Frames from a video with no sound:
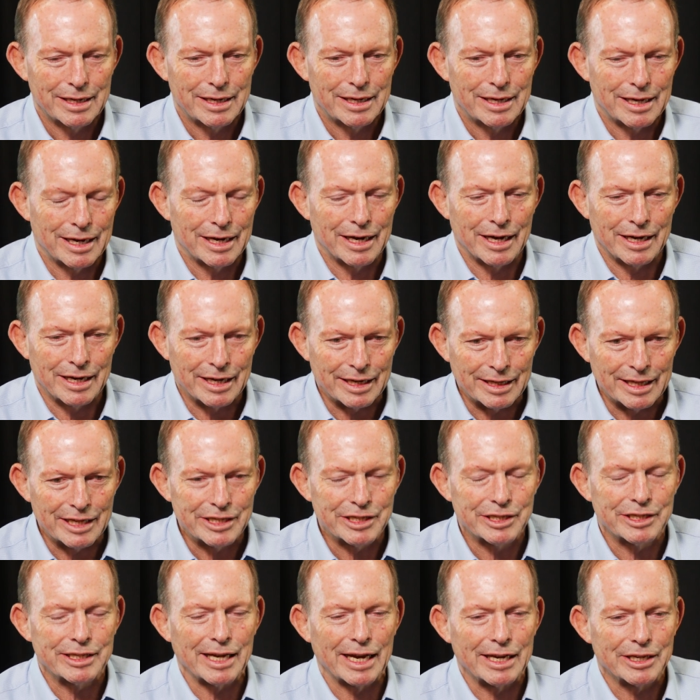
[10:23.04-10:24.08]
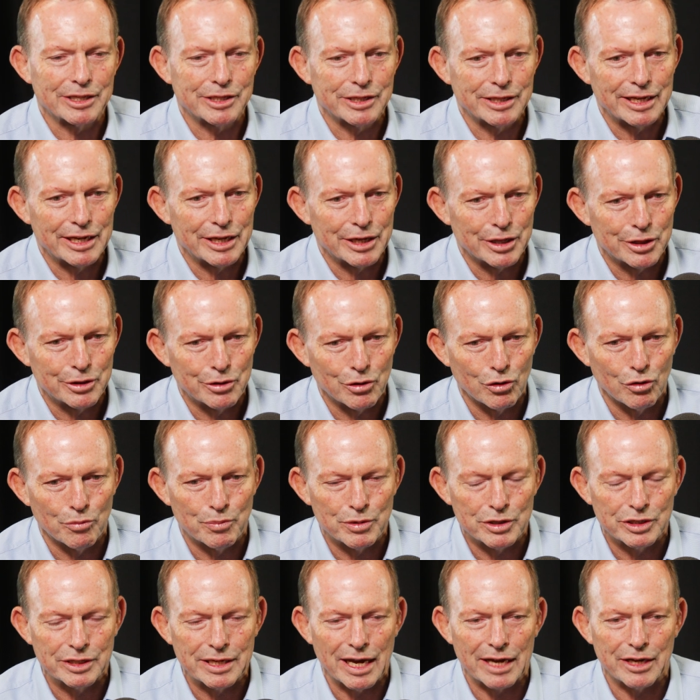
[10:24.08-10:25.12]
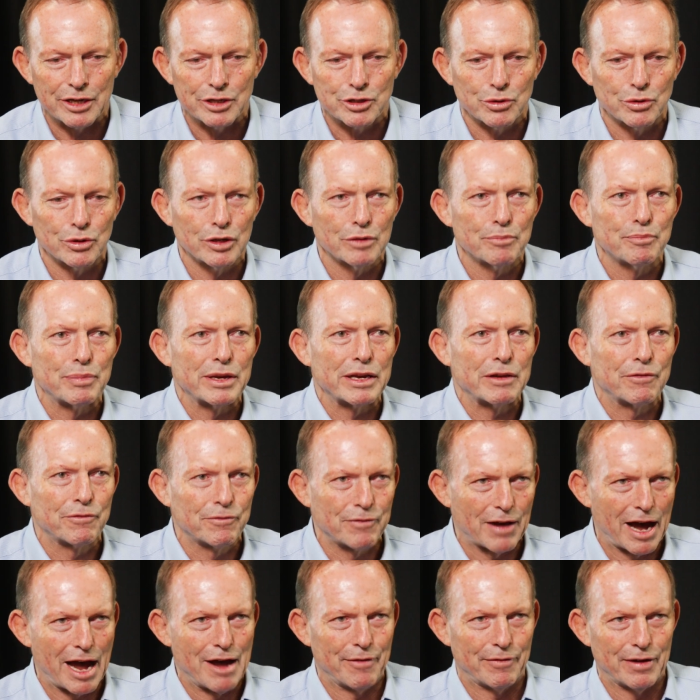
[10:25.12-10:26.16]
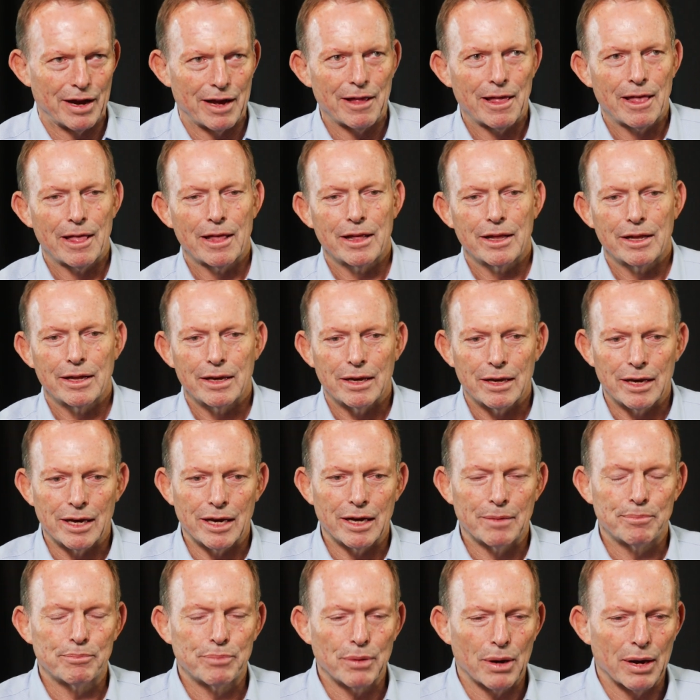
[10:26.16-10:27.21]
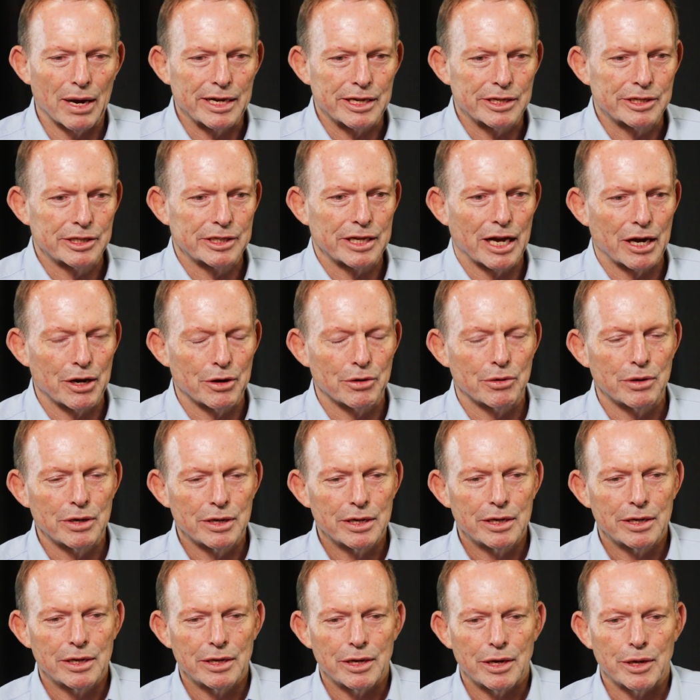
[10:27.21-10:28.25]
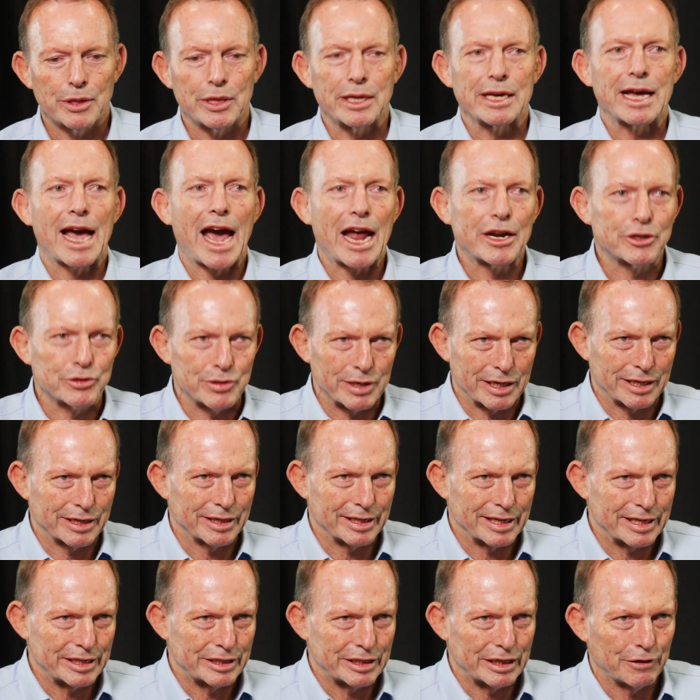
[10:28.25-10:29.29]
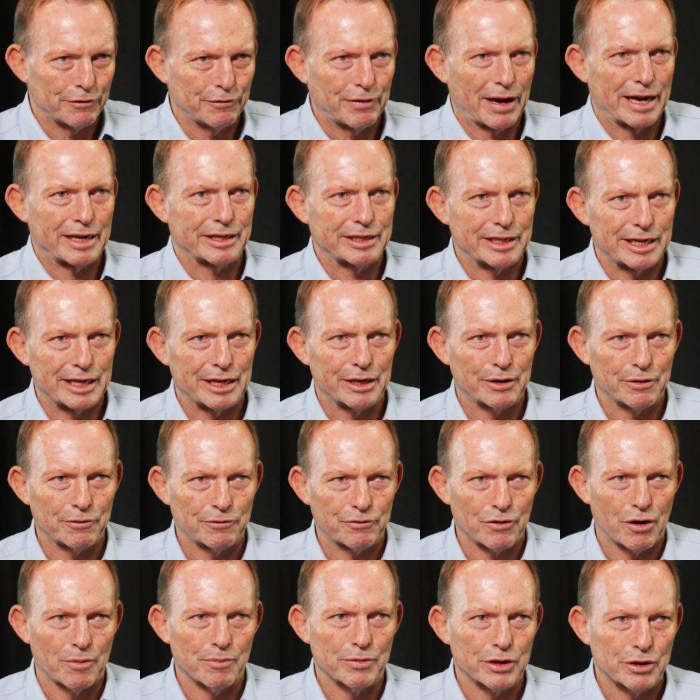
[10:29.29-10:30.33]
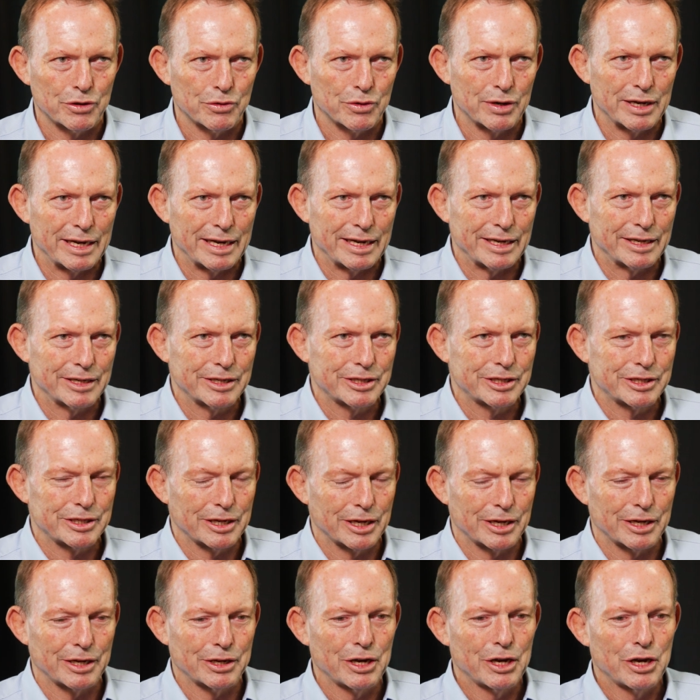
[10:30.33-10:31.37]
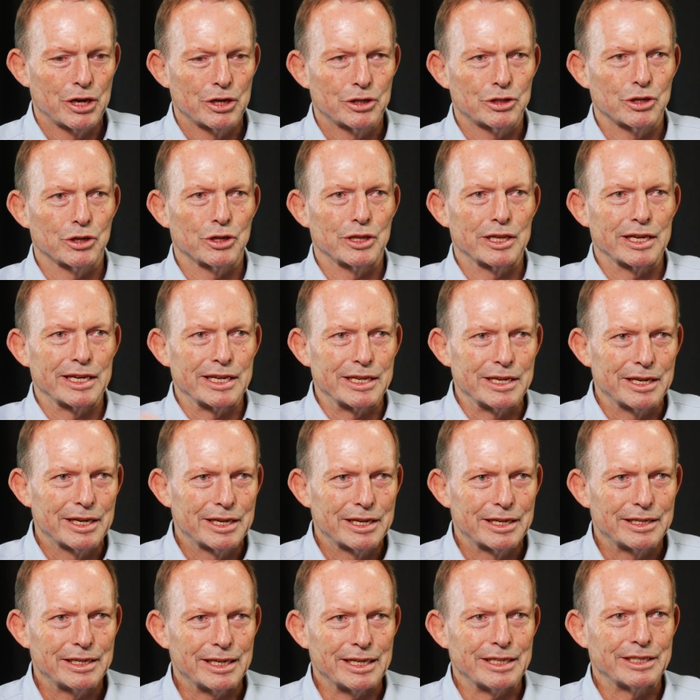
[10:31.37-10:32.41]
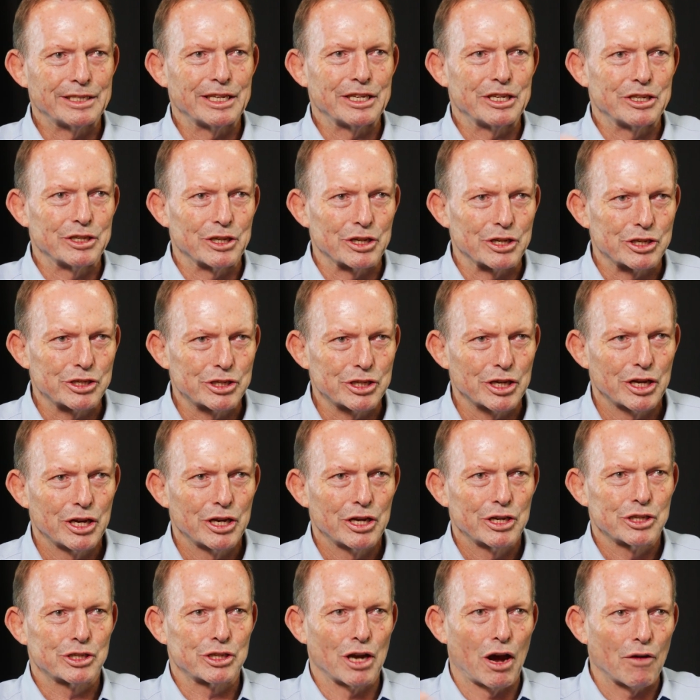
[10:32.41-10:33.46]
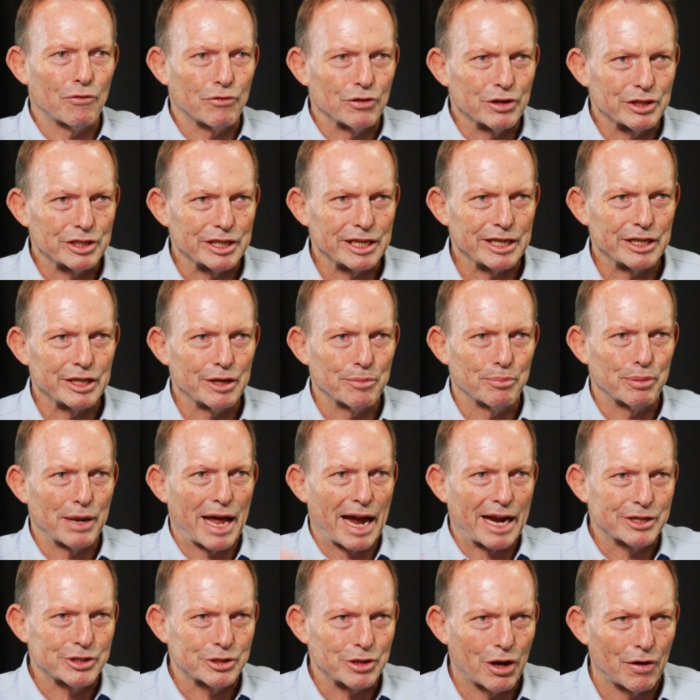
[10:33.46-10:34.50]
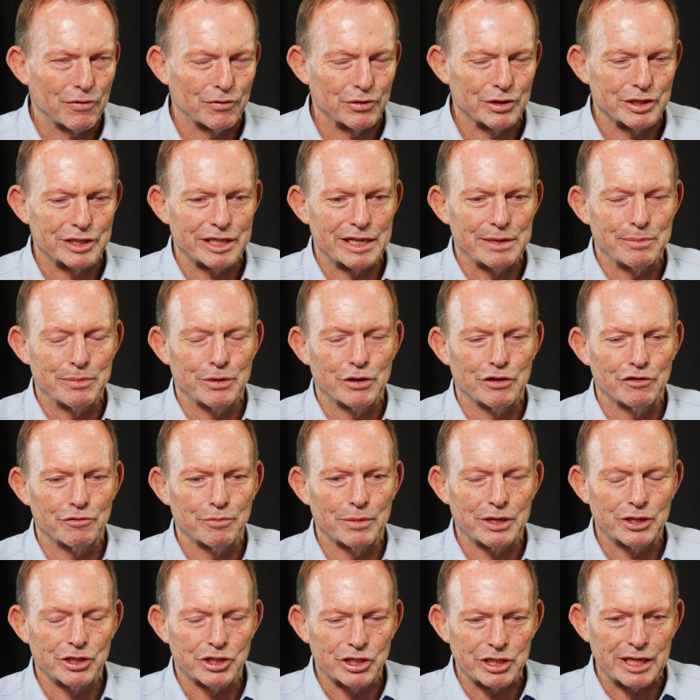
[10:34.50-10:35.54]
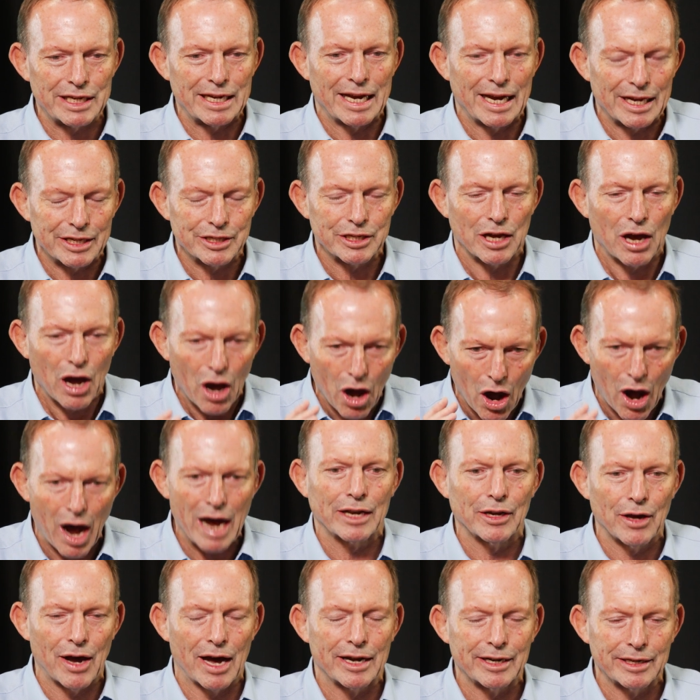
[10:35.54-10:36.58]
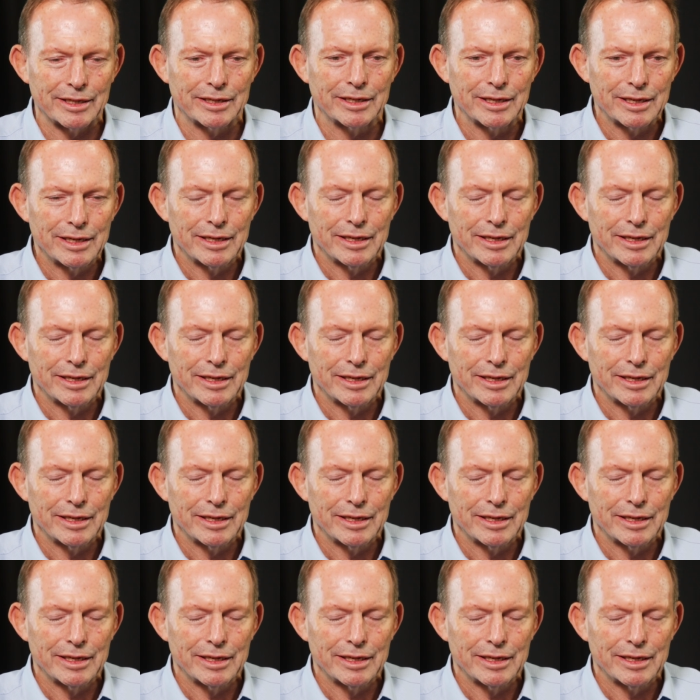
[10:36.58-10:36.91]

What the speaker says: And in this sense, Lydia Thorpe has done us all a big favour by so theatrically defecting from the Greens to the Indigenous sovereignty, the black sovereignty movement. She has highlighted